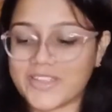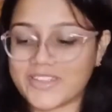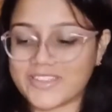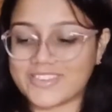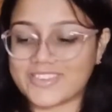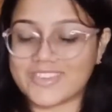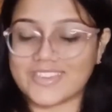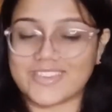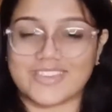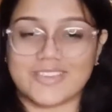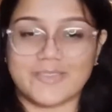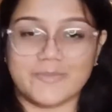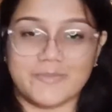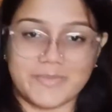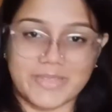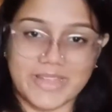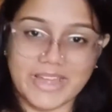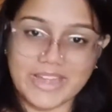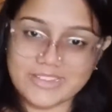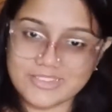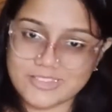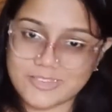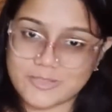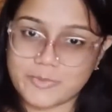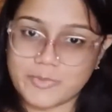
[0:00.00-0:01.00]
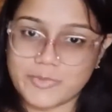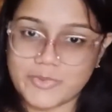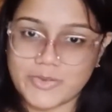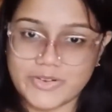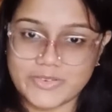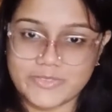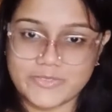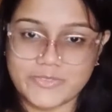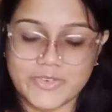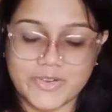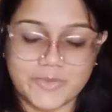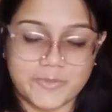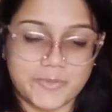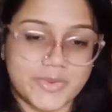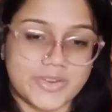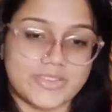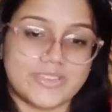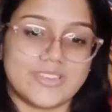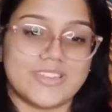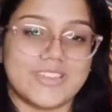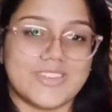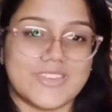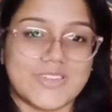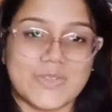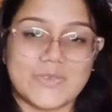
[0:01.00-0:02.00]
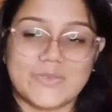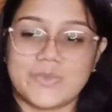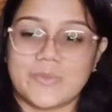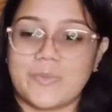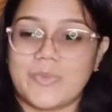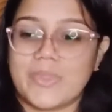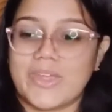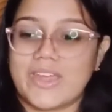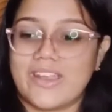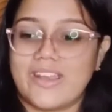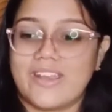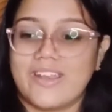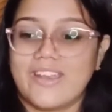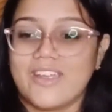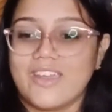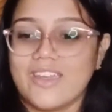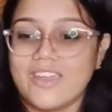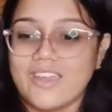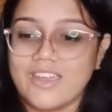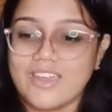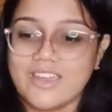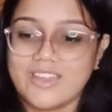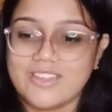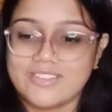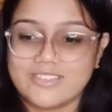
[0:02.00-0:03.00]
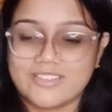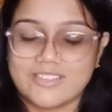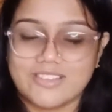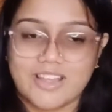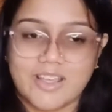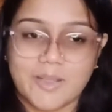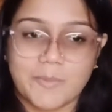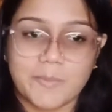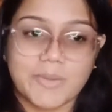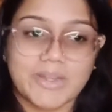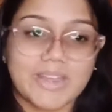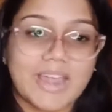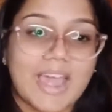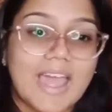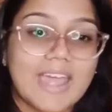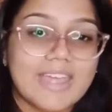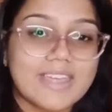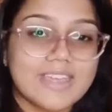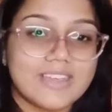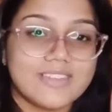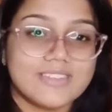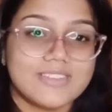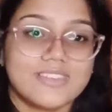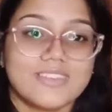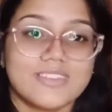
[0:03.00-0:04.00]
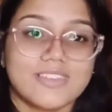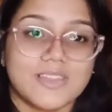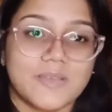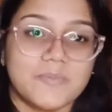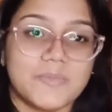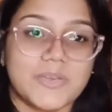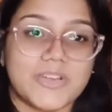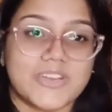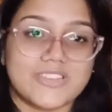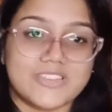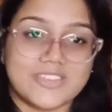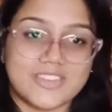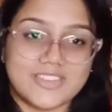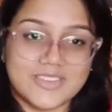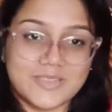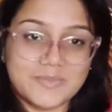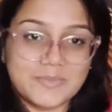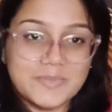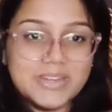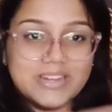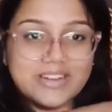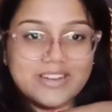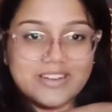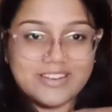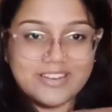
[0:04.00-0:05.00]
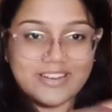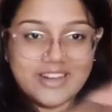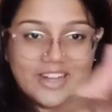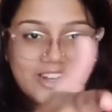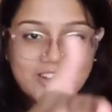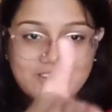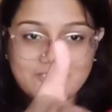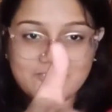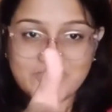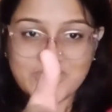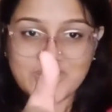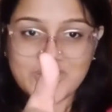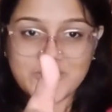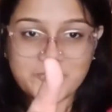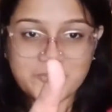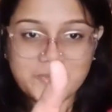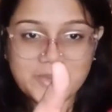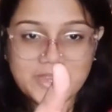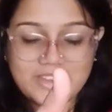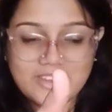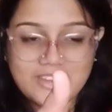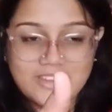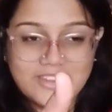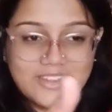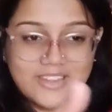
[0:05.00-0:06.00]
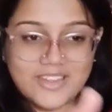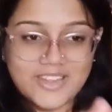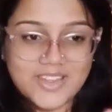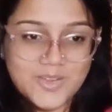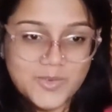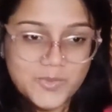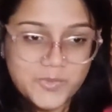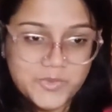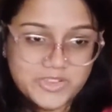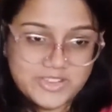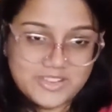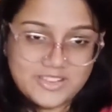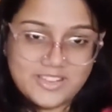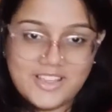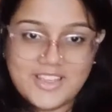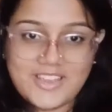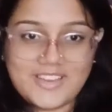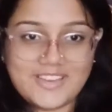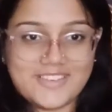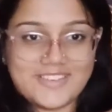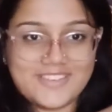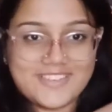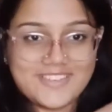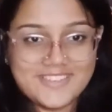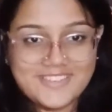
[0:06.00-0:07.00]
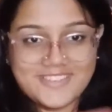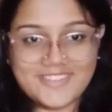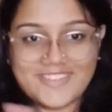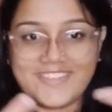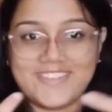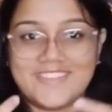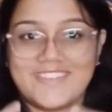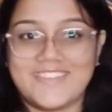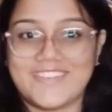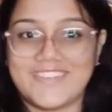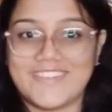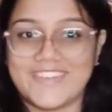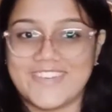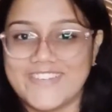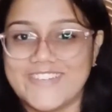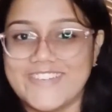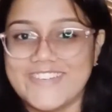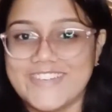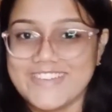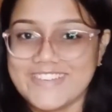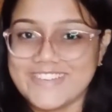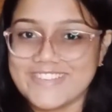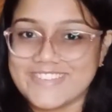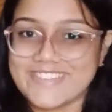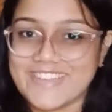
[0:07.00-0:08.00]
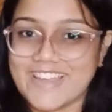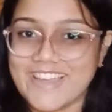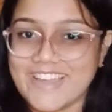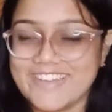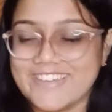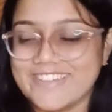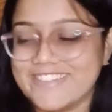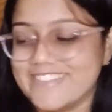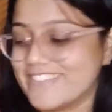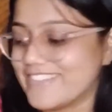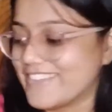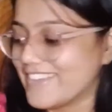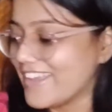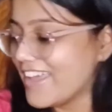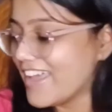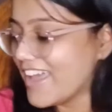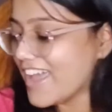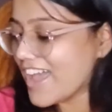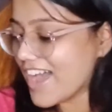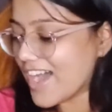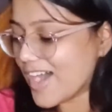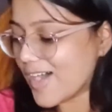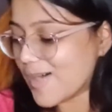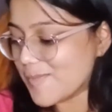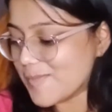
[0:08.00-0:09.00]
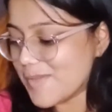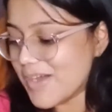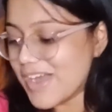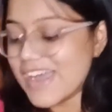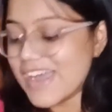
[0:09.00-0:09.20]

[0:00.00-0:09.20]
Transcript: because this is a blind spot for a person looking from there. It's like but I can see them because there's a mirror right in front of me, which like you know science. Um,